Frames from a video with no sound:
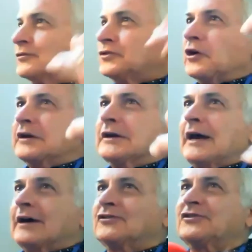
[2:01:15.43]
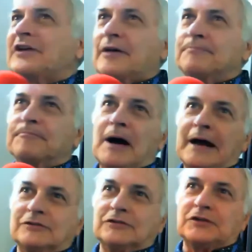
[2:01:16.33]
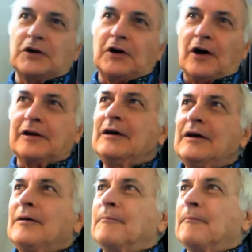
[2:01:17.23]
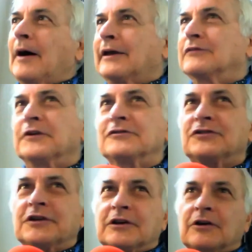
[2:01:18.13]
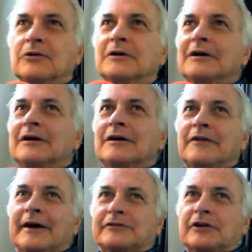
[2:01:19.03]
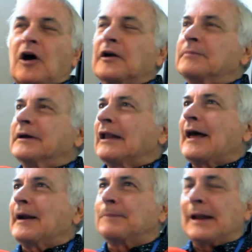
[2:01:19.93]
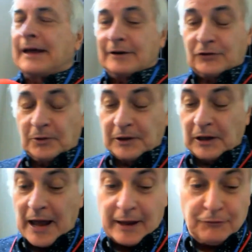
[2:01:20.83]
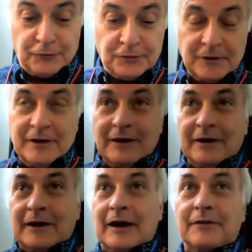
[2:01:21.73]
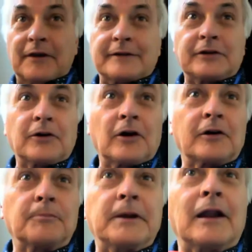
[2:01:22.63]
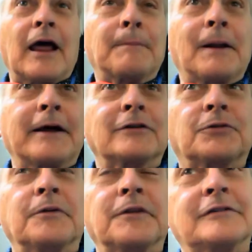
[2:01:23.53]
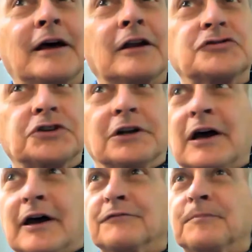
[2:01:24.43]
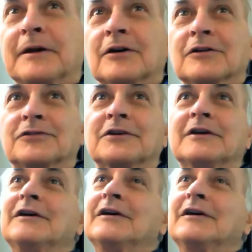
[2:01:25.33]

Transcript: Dirk has set up my talk by convincing you that there ought to be a lot of planets with life and that there ought to be a lot of planets with intelligent life, because